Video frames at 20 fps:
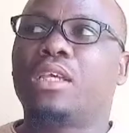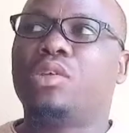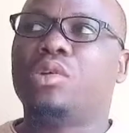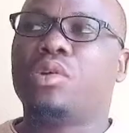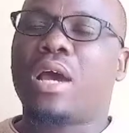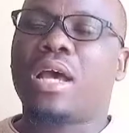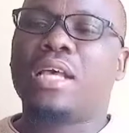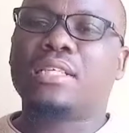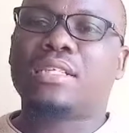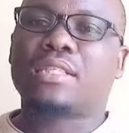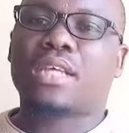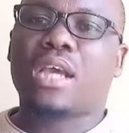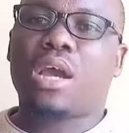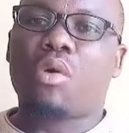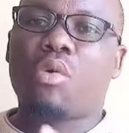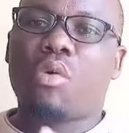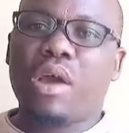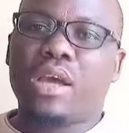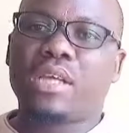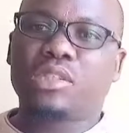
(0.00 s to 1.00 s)
you ask
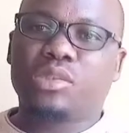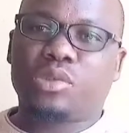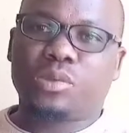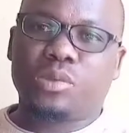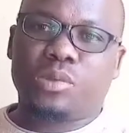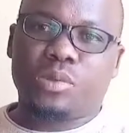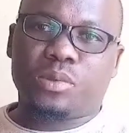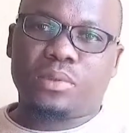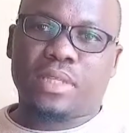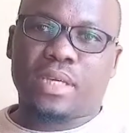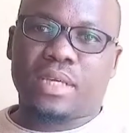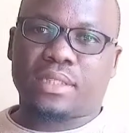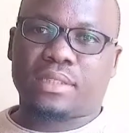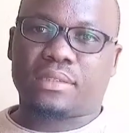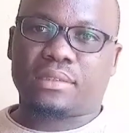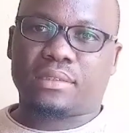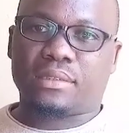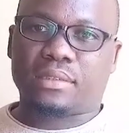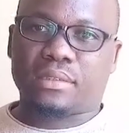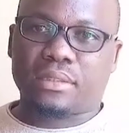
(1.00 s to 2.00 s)
her, why do you do
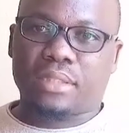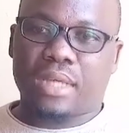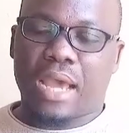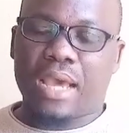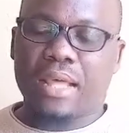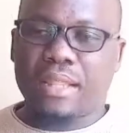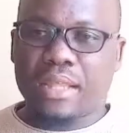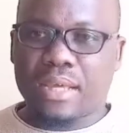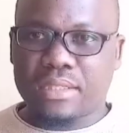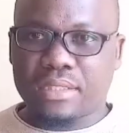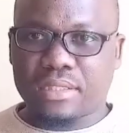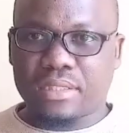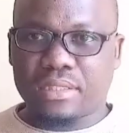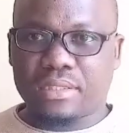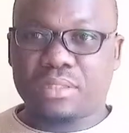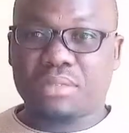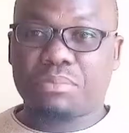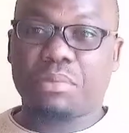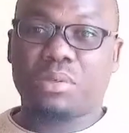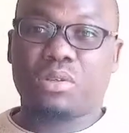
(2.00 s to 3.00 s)
that? Others,
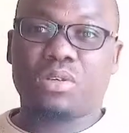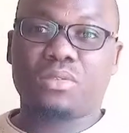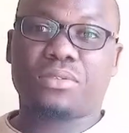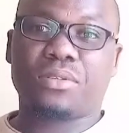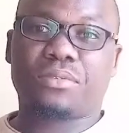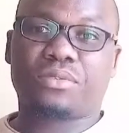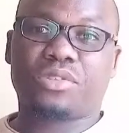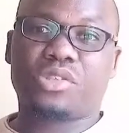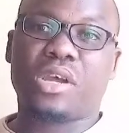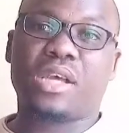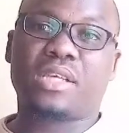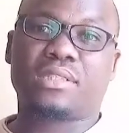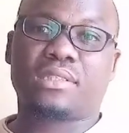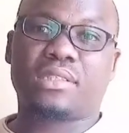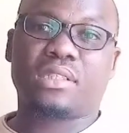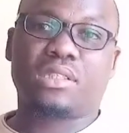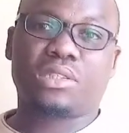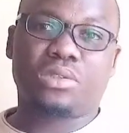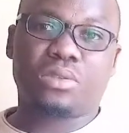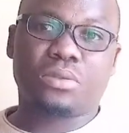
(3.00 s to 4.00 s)
it's because of
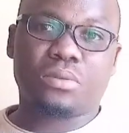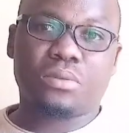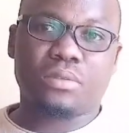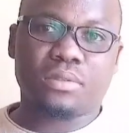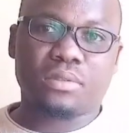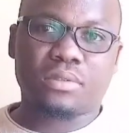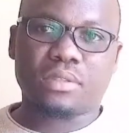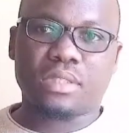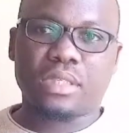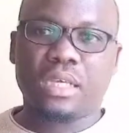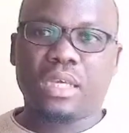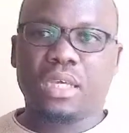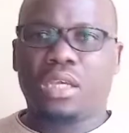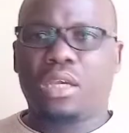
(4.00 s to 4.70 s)
trust issues.